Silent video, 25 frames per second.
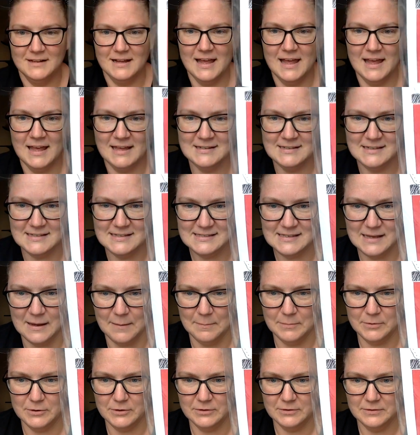and
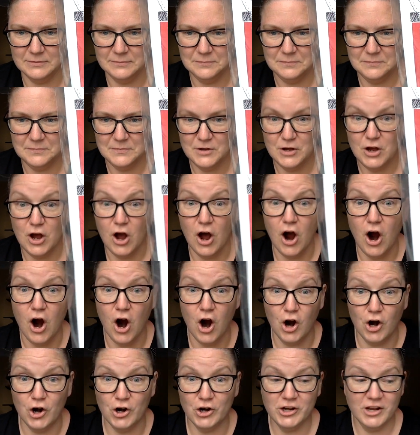December.
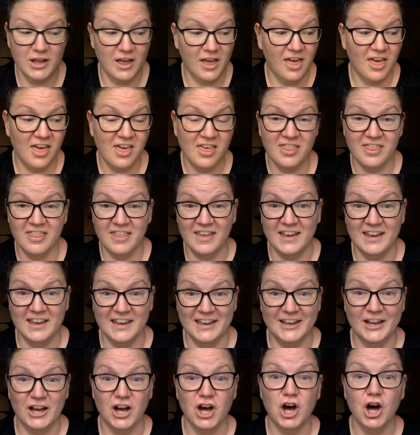Aren't
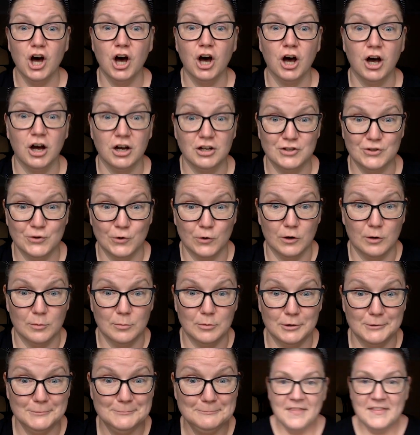they
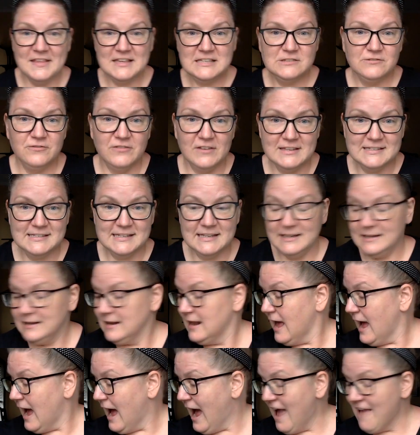adorable? On this visit,
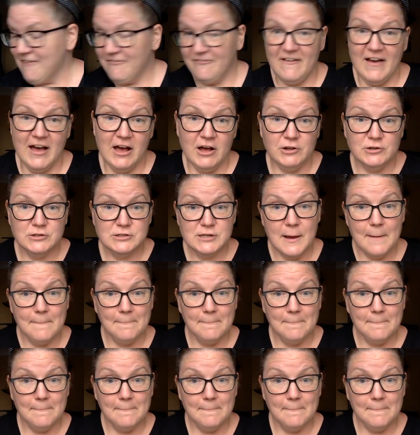I found